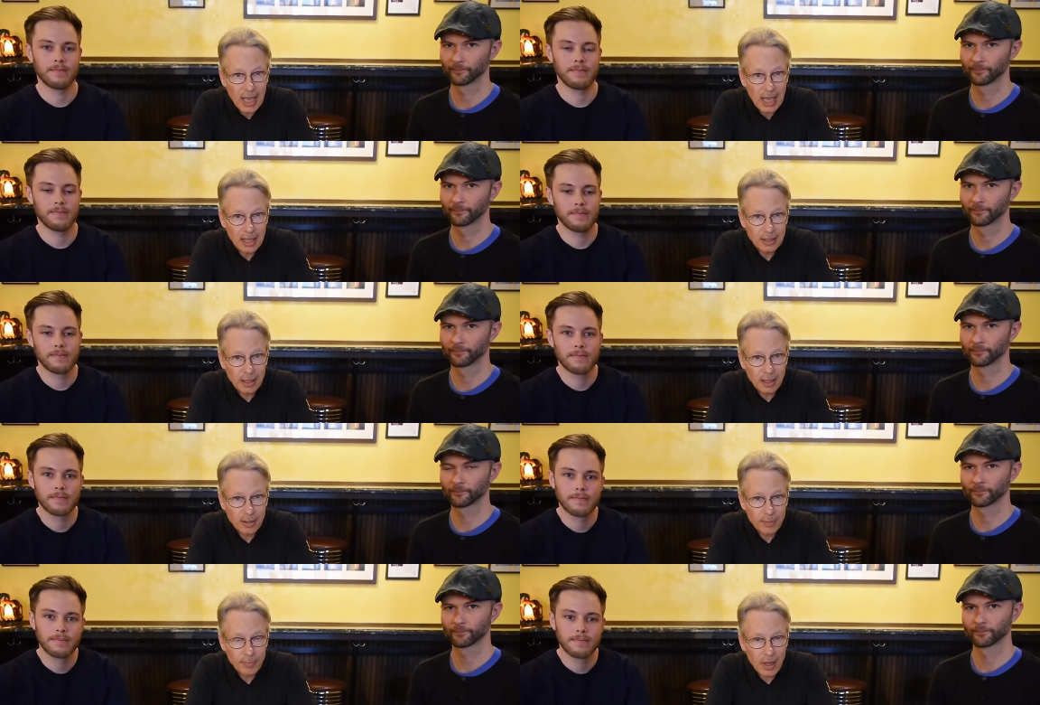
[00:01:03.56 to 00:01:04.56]
Speaker 1: and
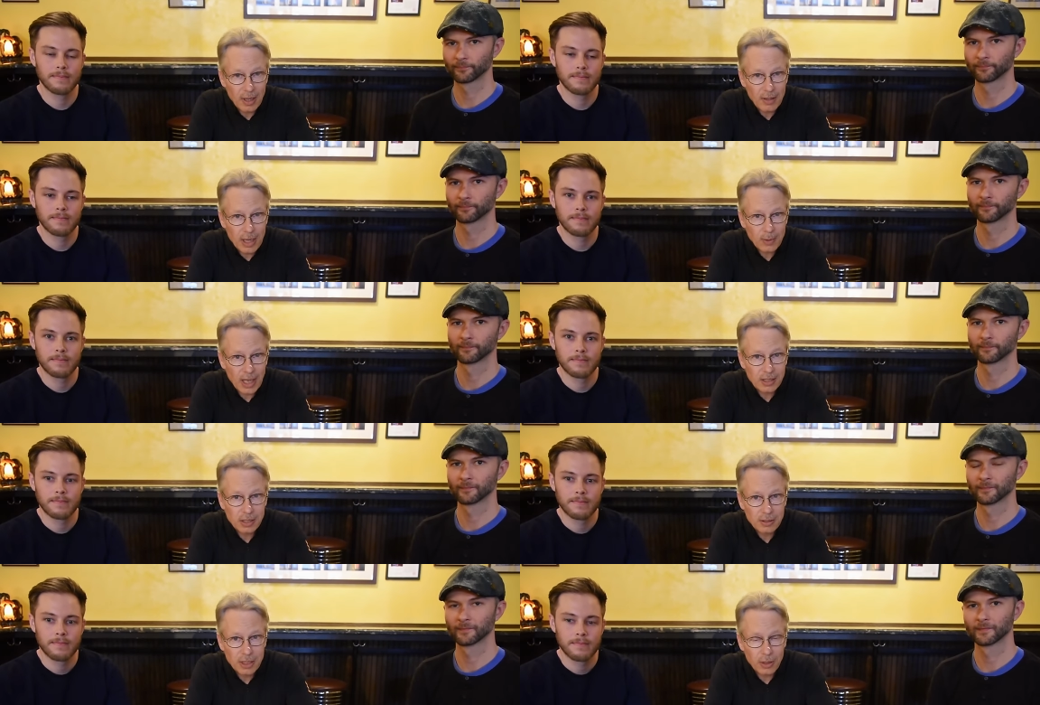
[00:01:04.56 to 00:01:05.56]
uh, they would like
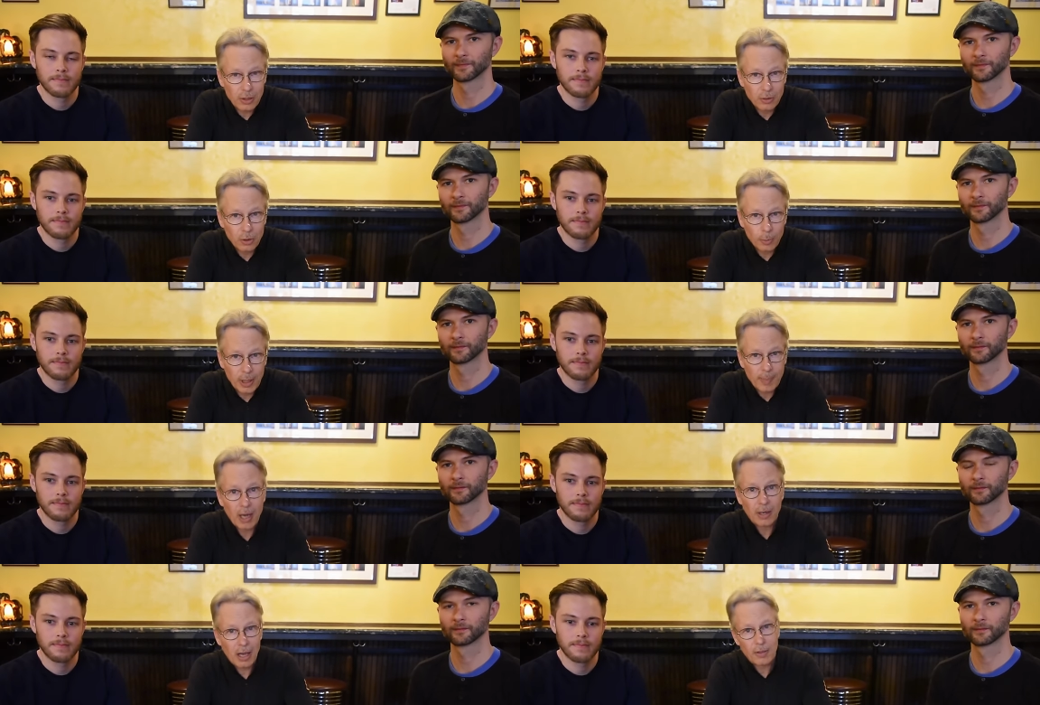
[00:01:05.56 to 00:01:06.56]
to tell you a little bit
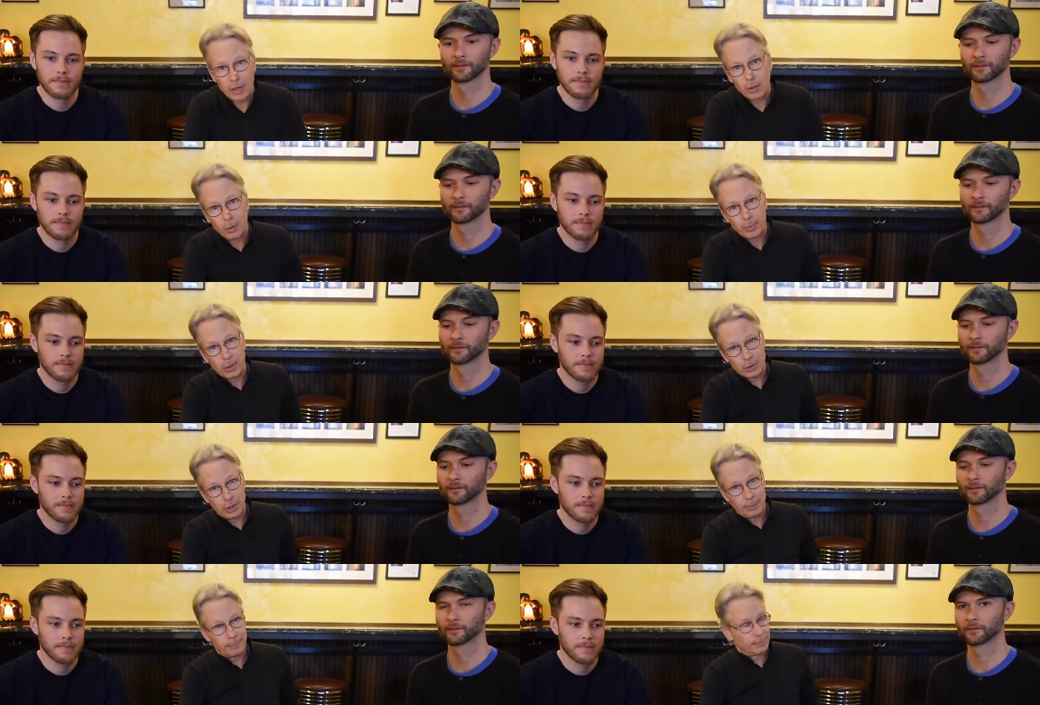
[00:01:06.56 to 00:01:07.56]
about how they're going to approach
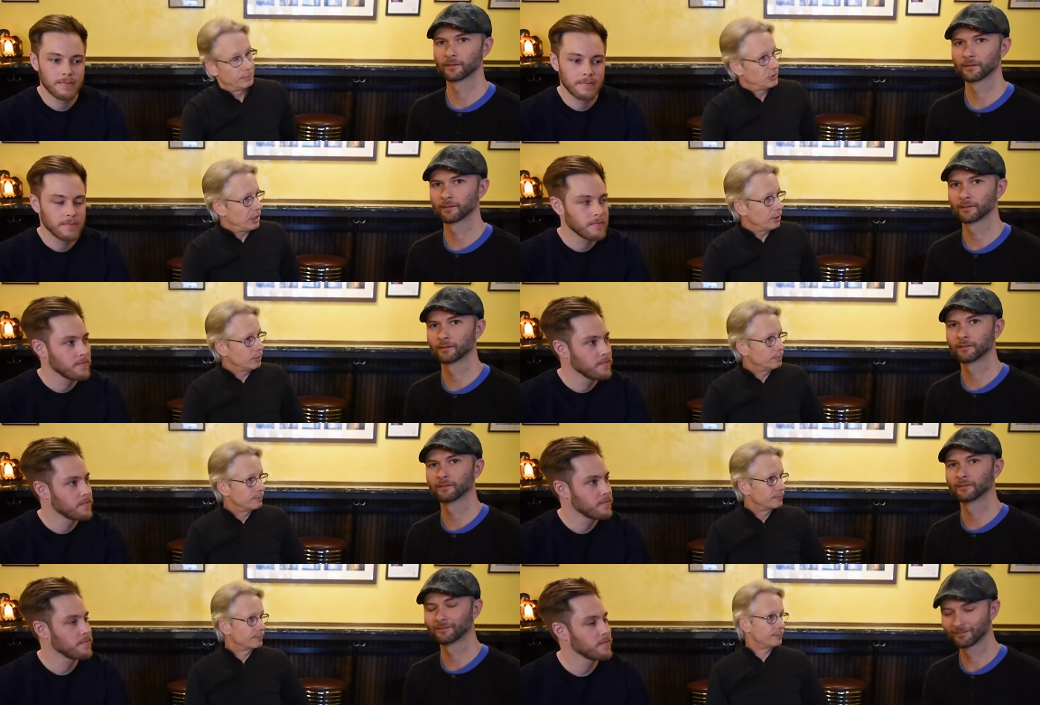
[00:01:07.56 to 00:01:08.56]
it. Teal?
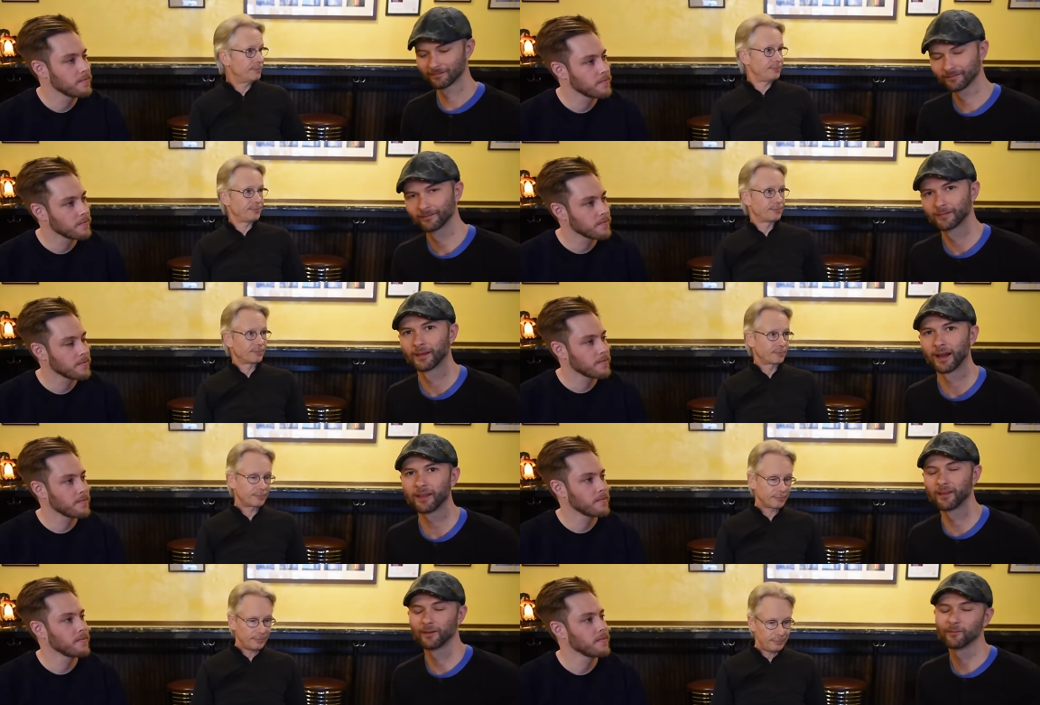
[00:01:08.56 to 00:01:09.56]

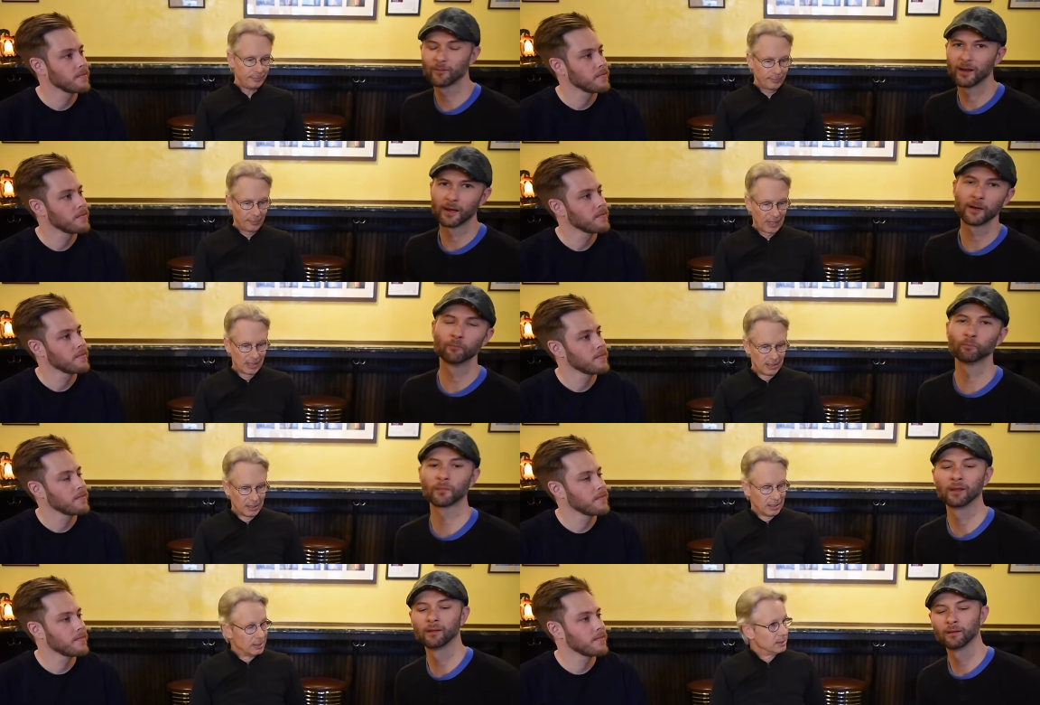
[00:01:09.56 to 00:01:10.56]
Speaker 2: Hi there.
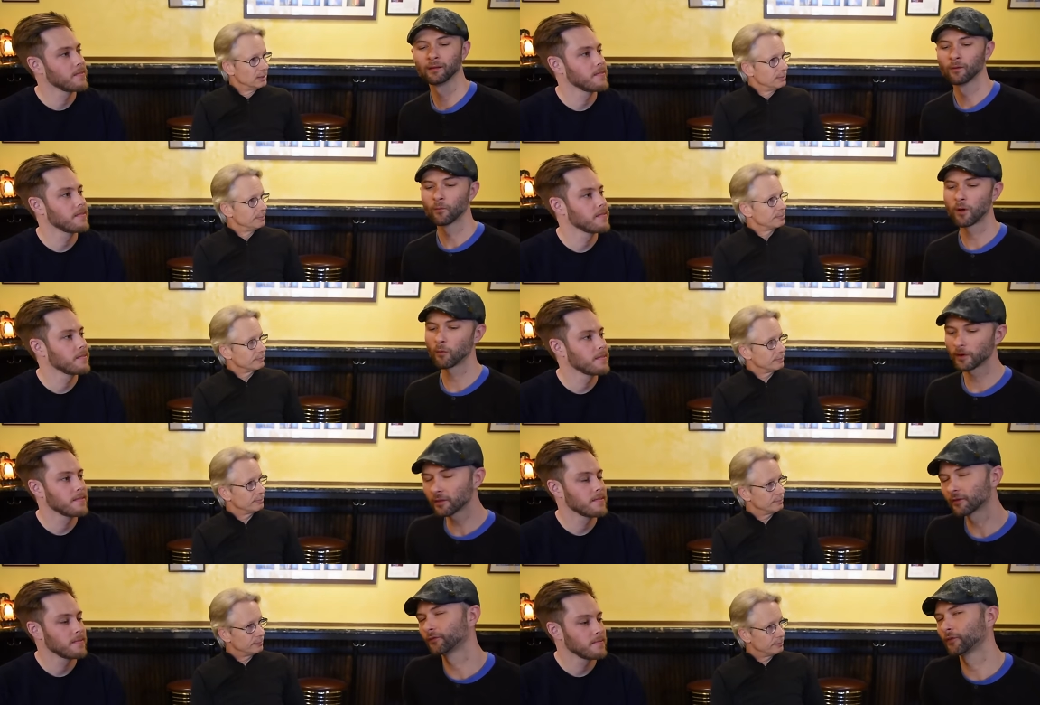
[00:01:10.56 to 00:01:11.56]
Um, well, one
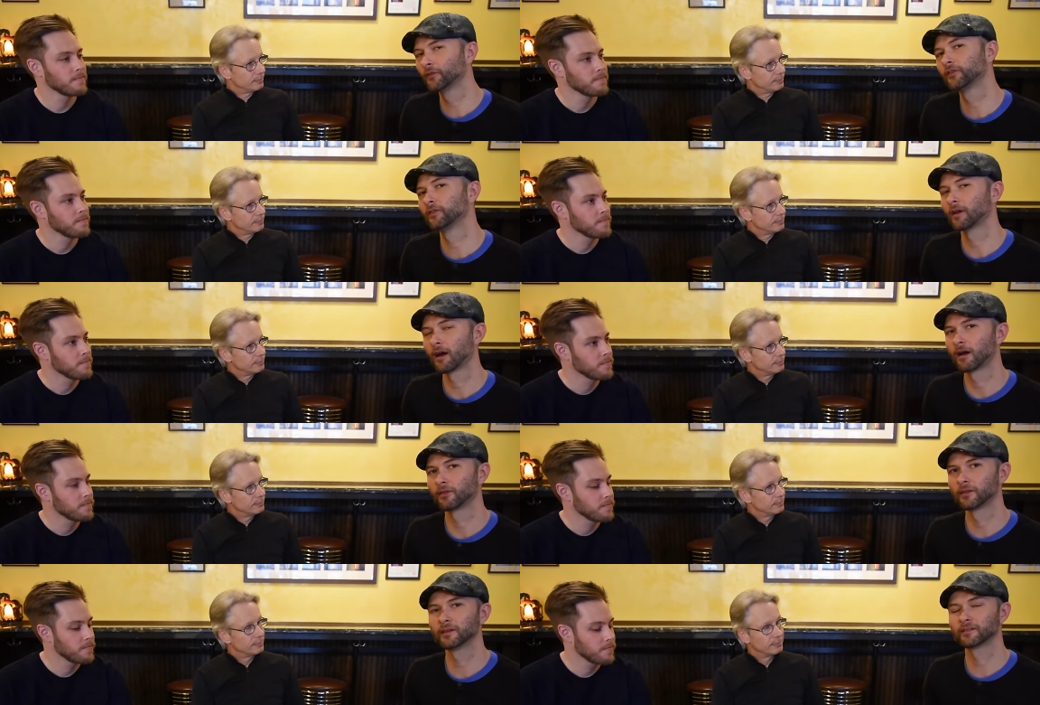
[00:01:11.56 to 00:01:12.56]
of the first
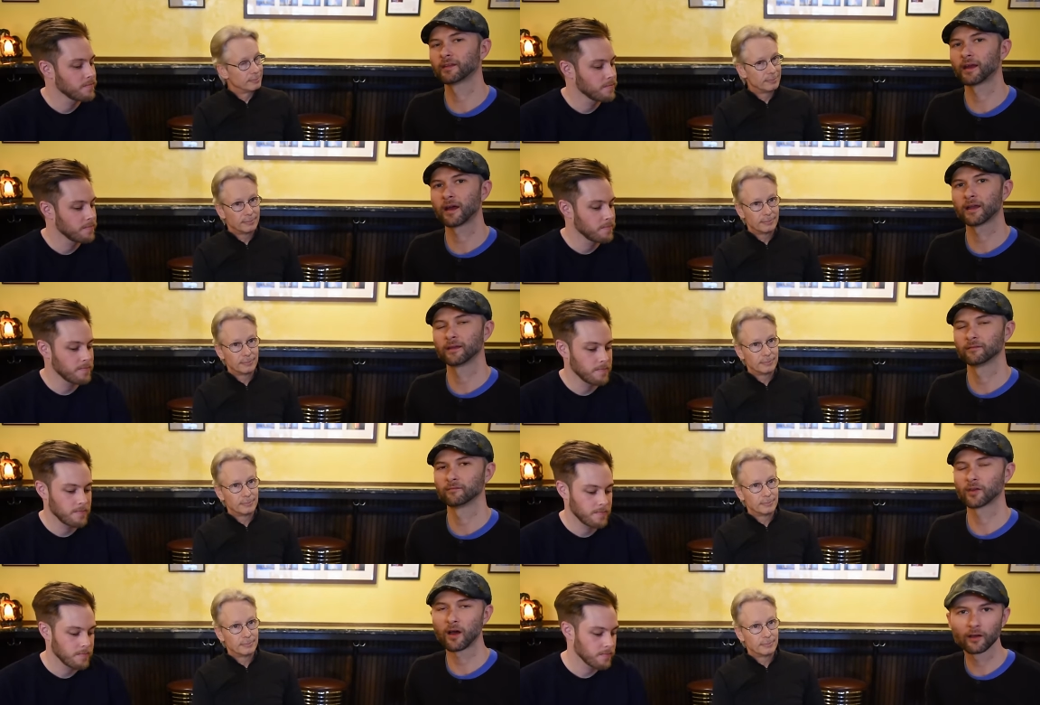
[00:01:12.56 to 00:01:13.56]
uh, things that I
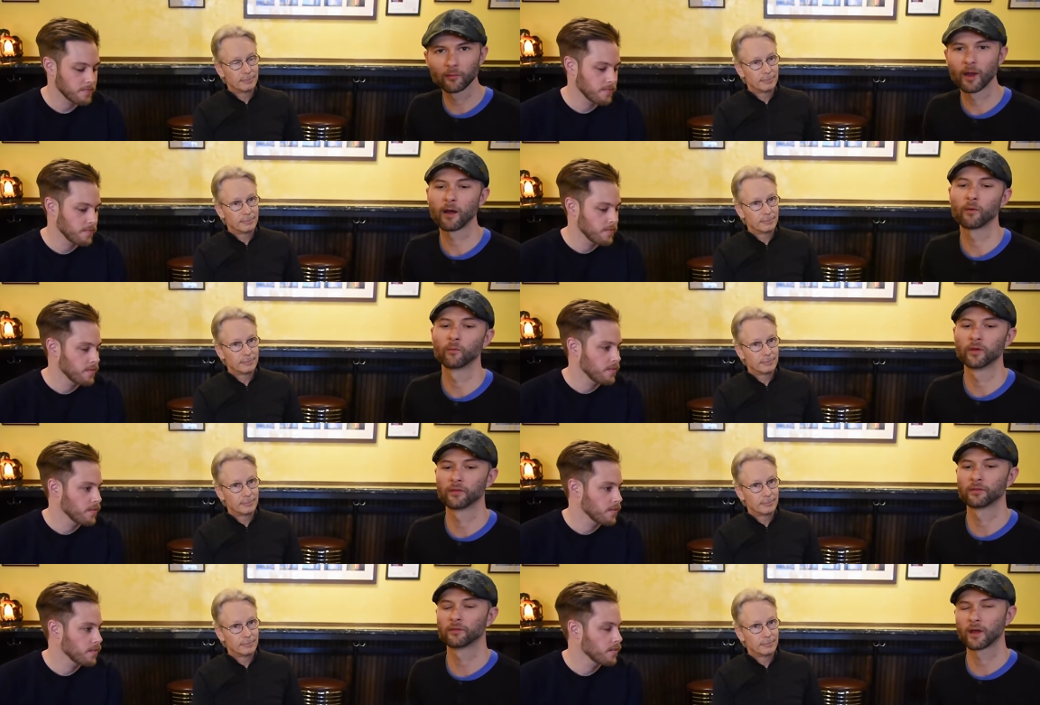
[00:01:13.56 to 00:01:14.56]
talk about with
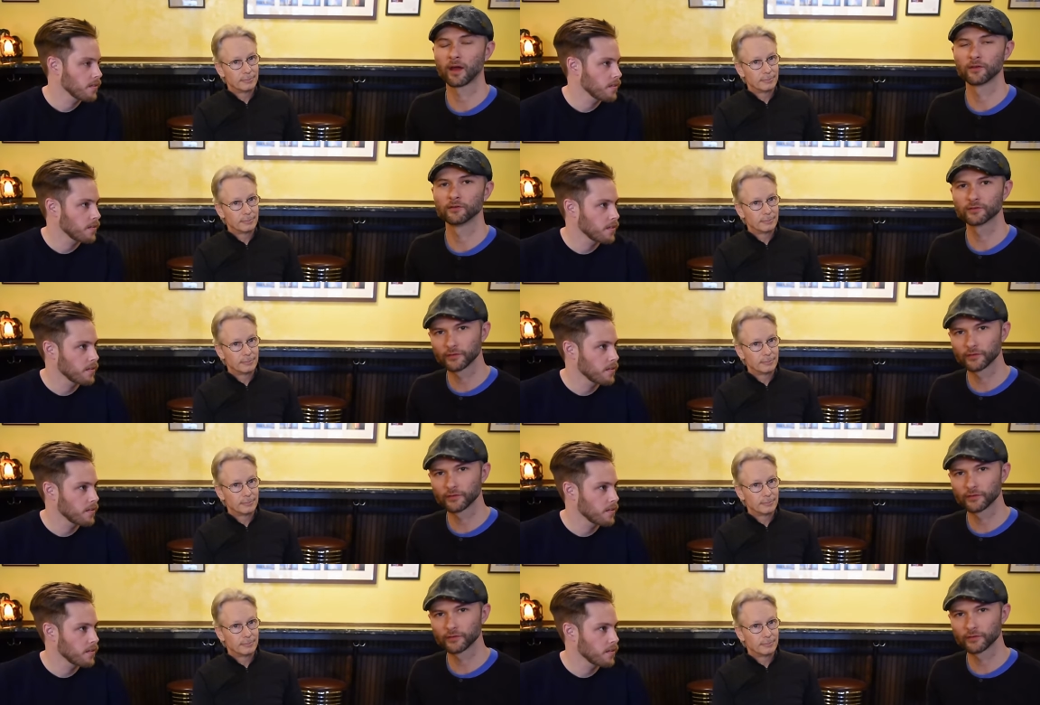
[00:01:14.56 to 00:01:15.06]
uh, new